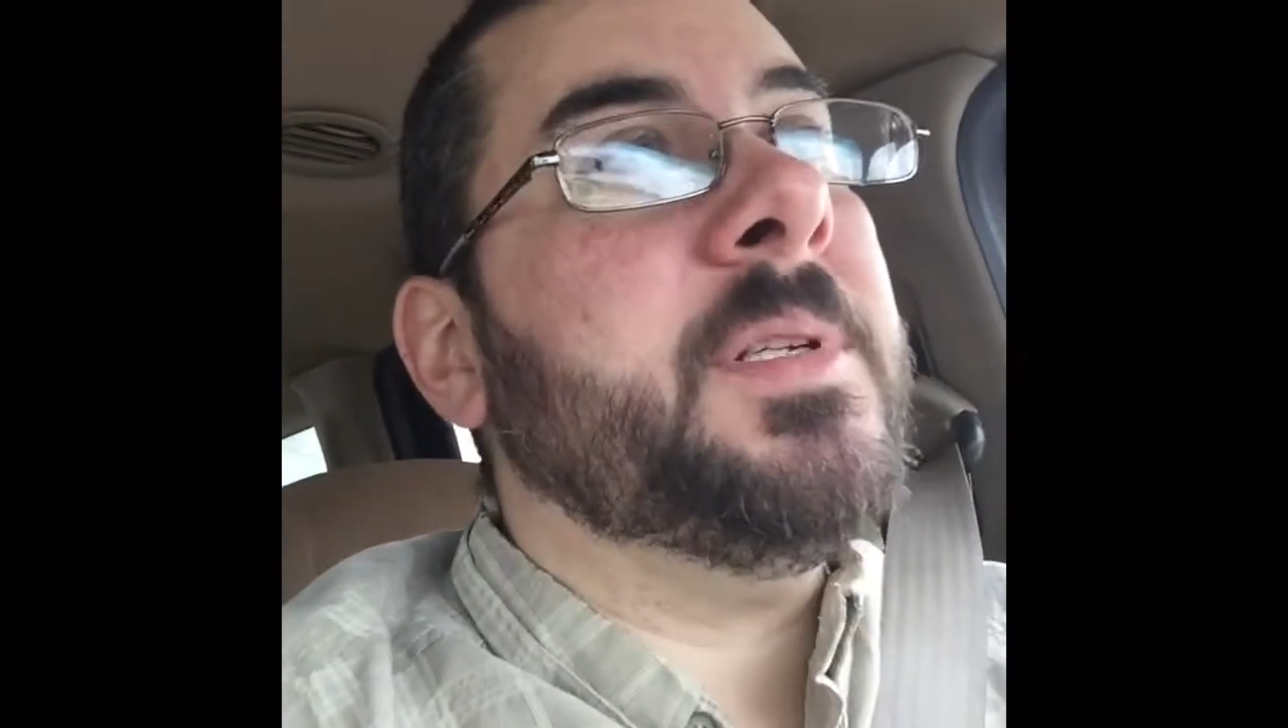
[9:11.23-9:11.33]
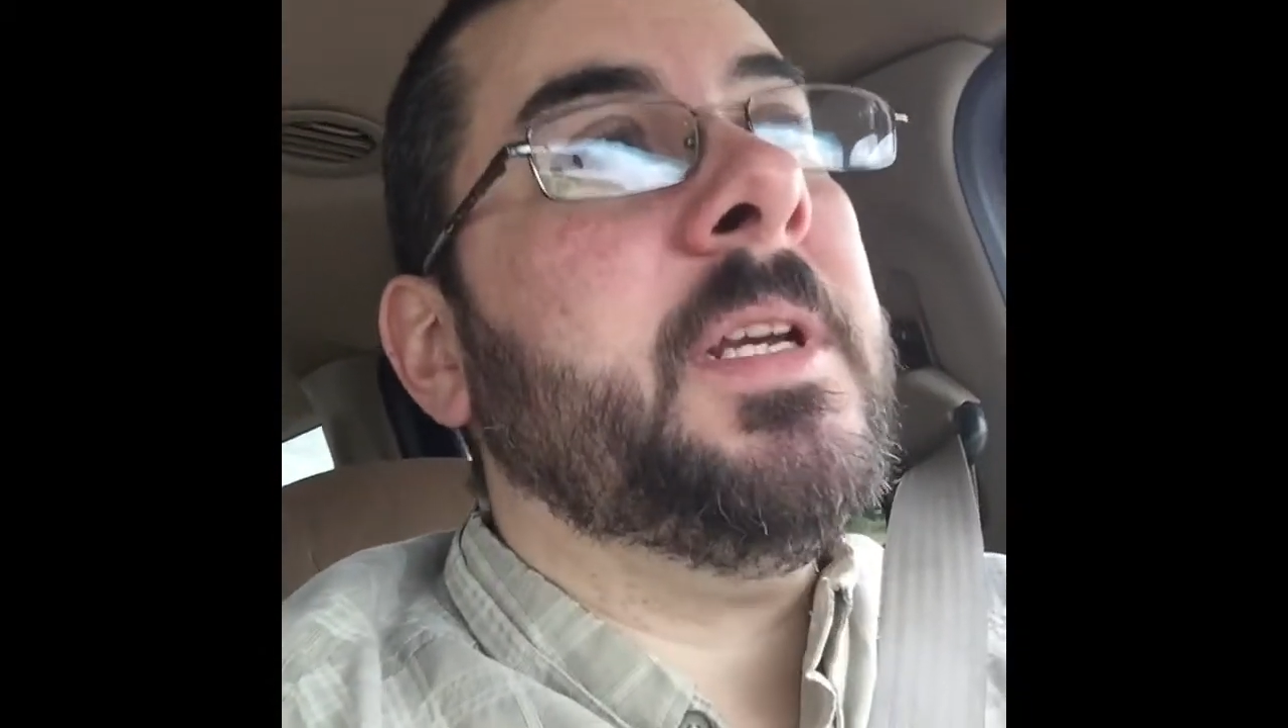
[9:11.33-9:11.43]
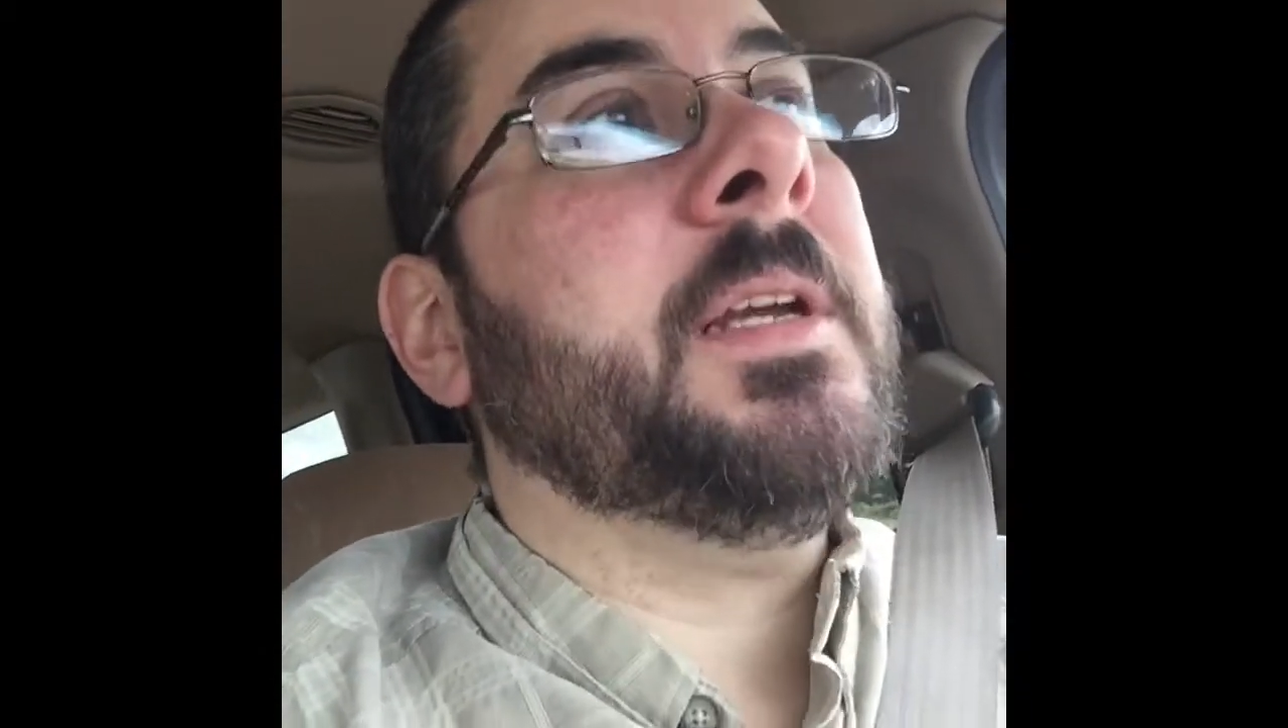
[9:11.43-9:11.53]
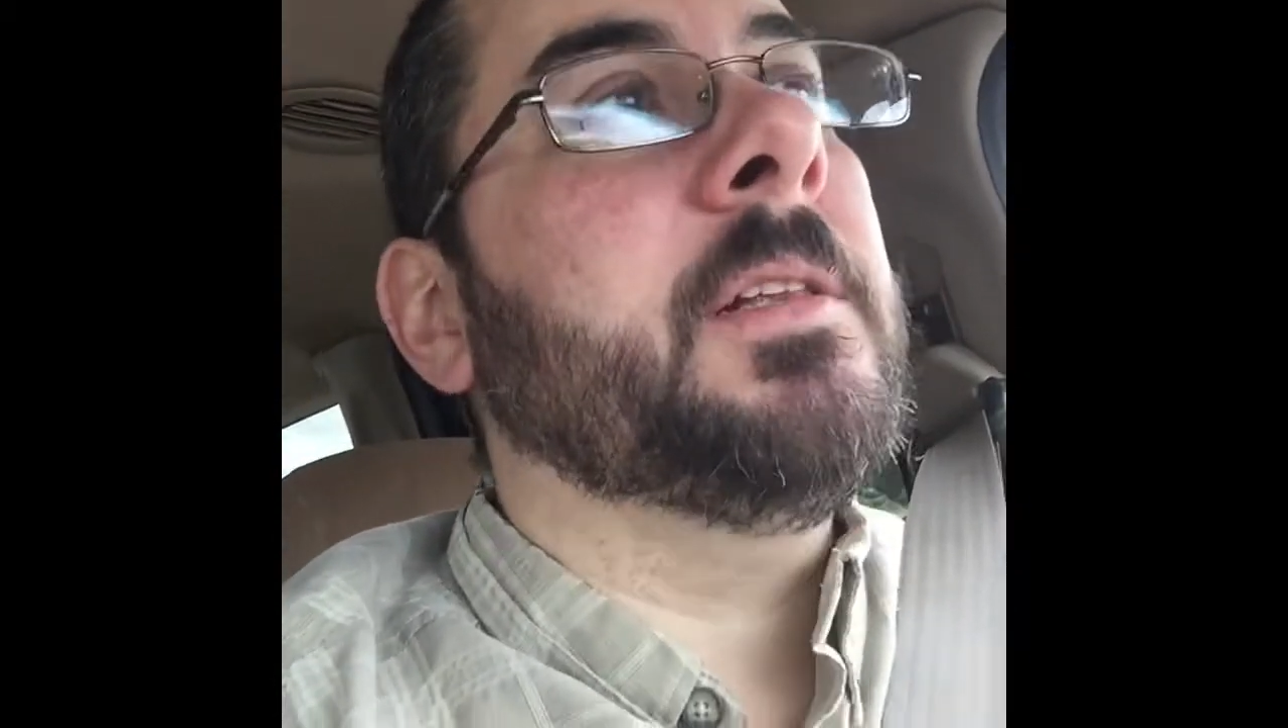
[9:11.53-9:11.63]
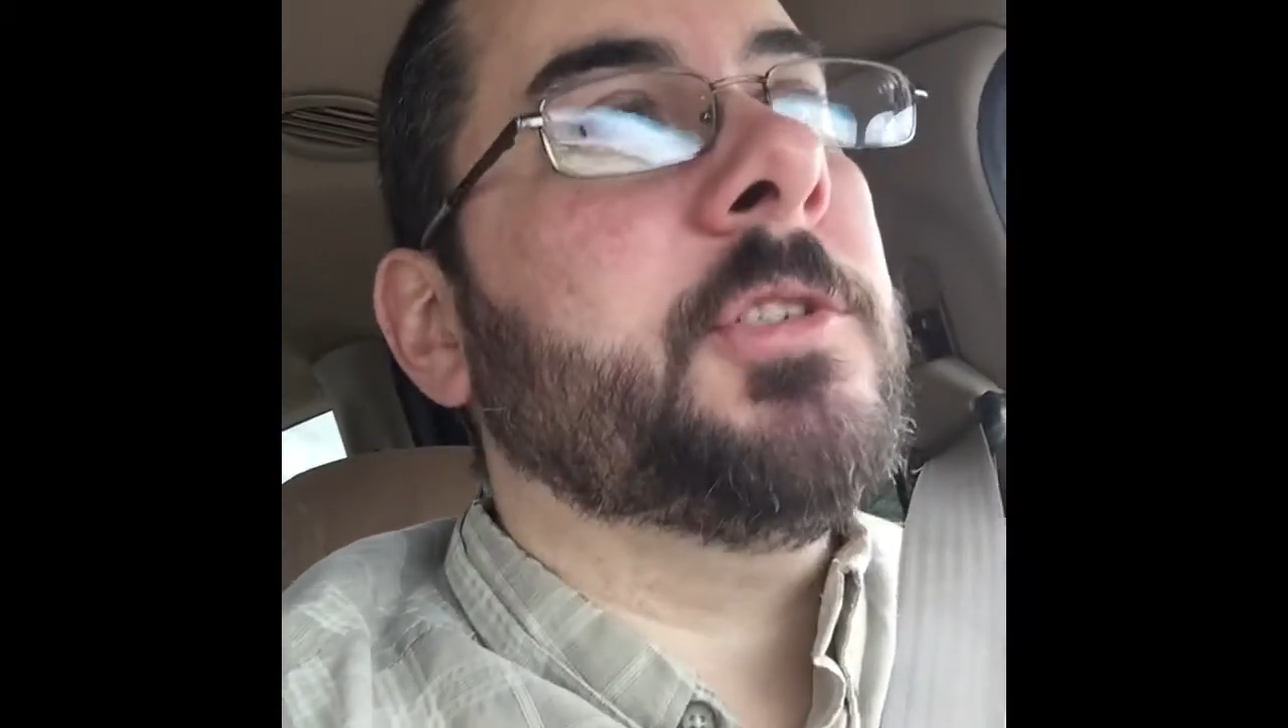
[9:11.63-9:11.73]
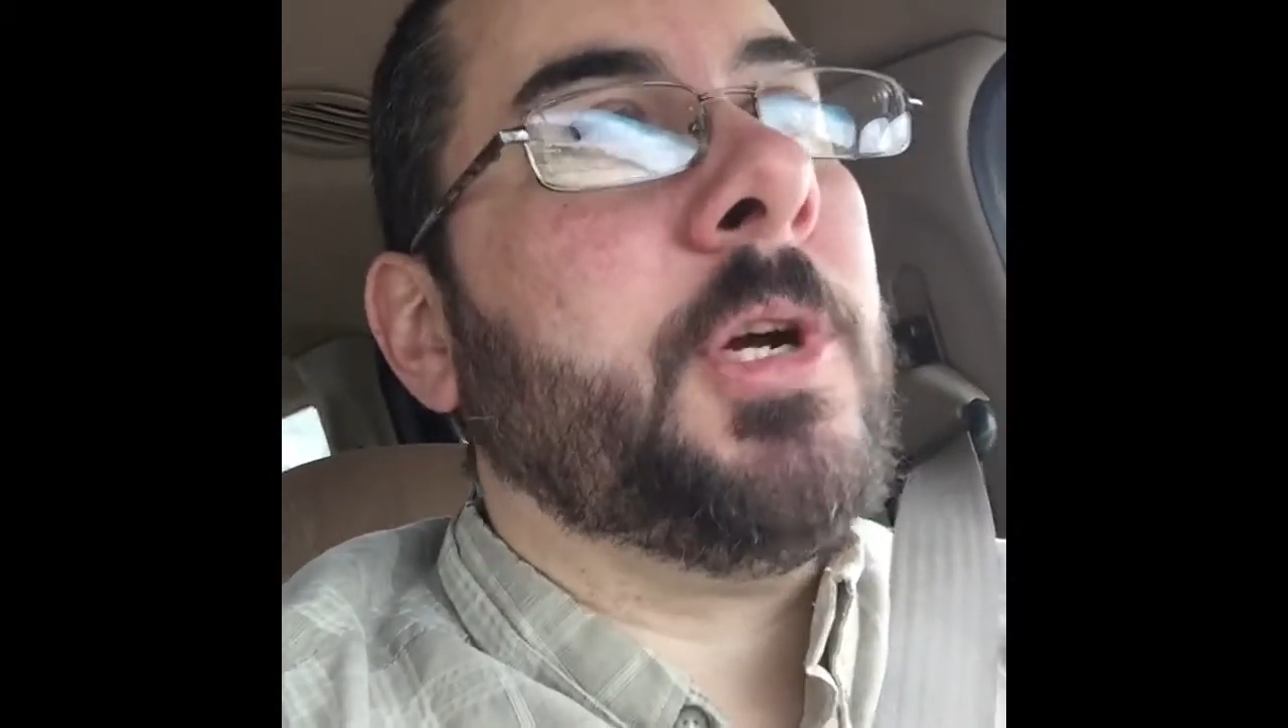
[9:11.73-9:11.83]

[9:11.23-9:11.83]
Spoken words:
particular